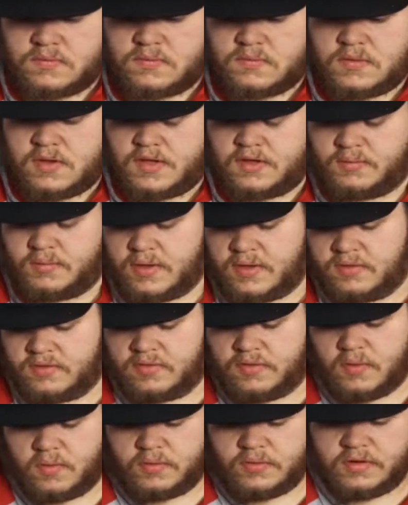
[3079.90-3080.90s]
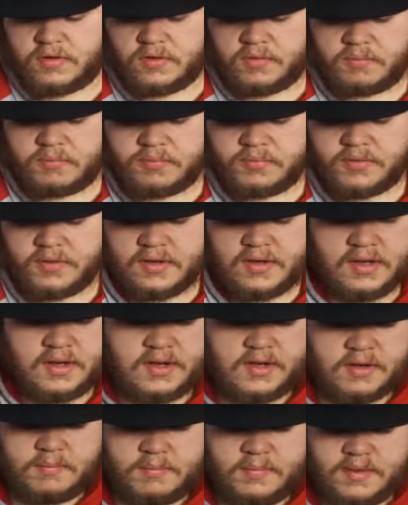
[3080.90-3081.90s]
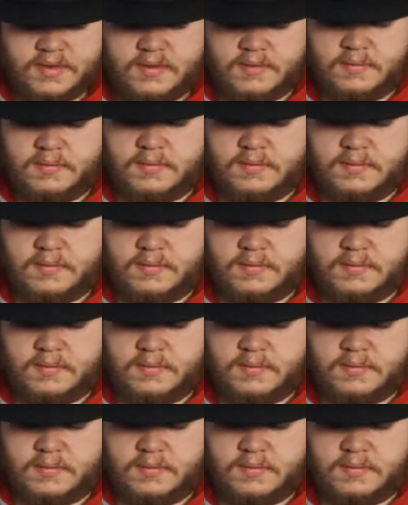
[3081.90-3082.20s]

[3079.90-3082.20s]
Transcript: That's what I was told to do, preheat it a bit.